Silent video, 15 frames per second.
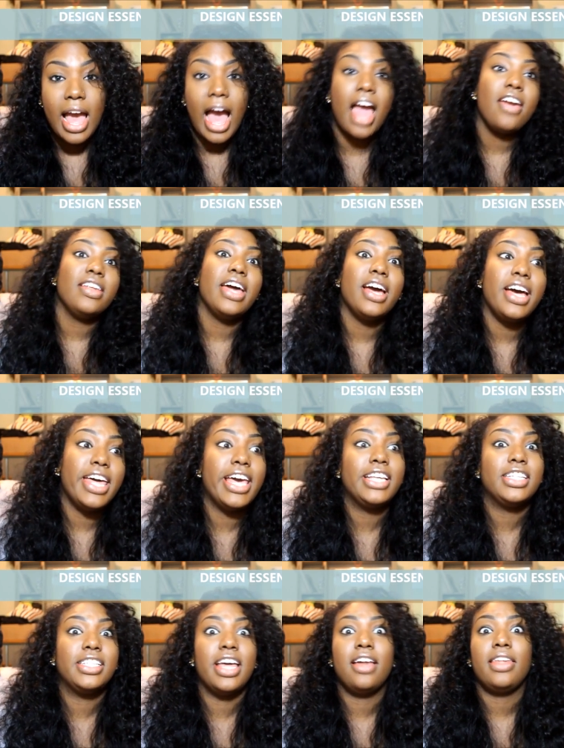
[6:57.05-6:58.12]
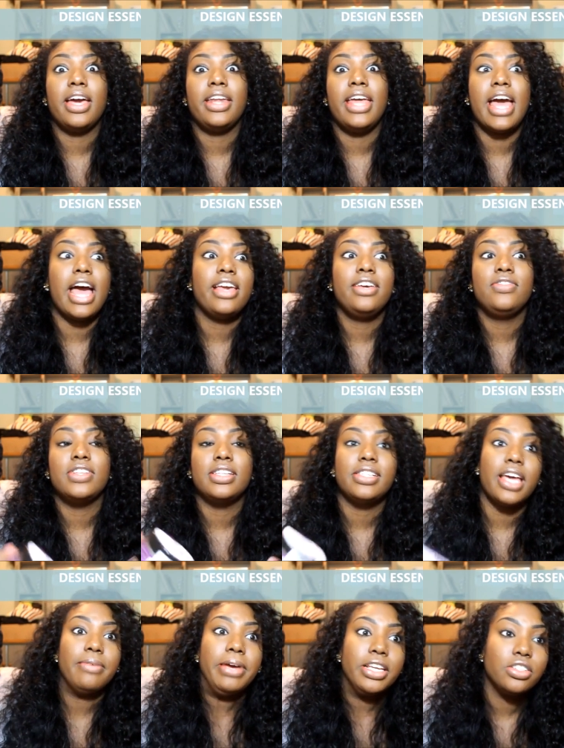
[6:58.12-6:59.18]
how you let her edges down like that? I use the
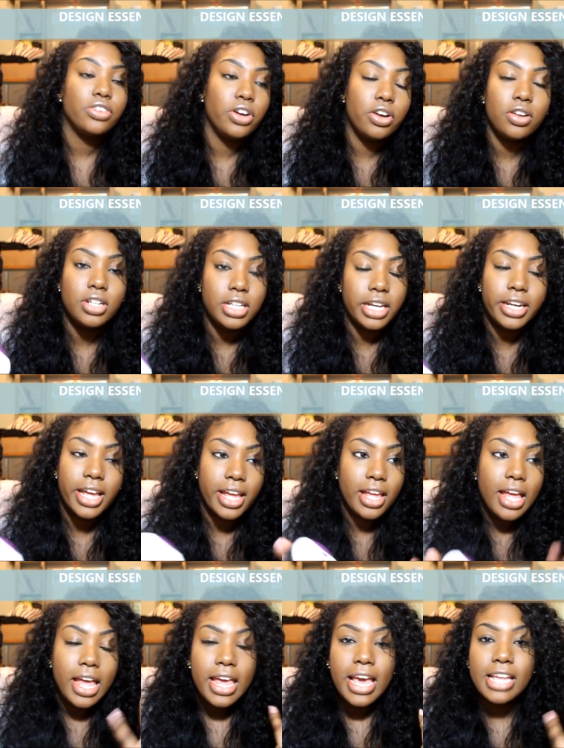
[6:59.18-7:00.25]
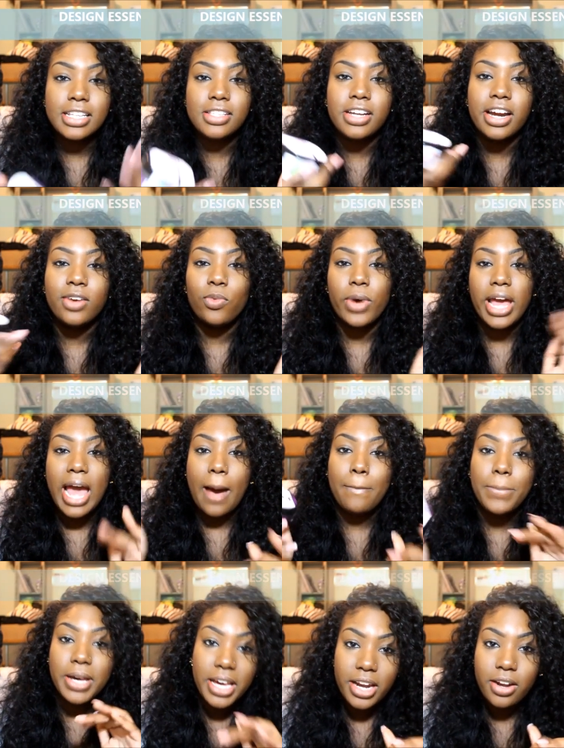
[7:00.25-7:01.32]
same edge control, don't look like that. It's a certain way I
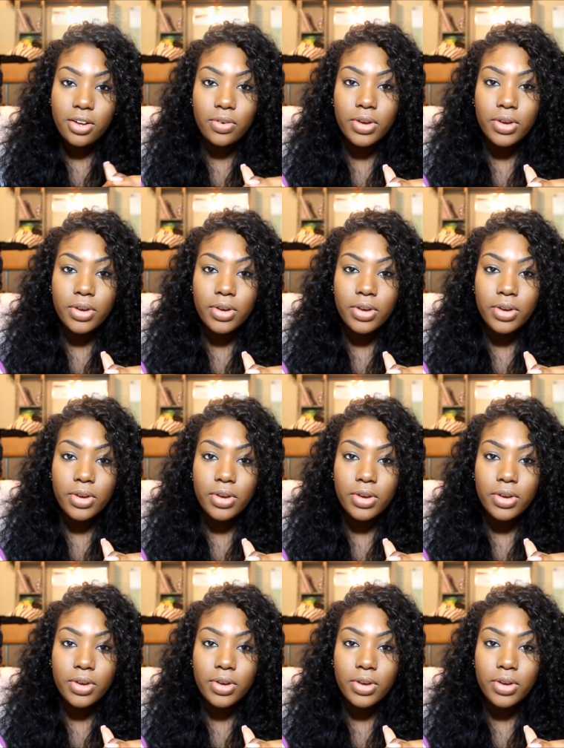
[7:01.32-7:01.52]
put it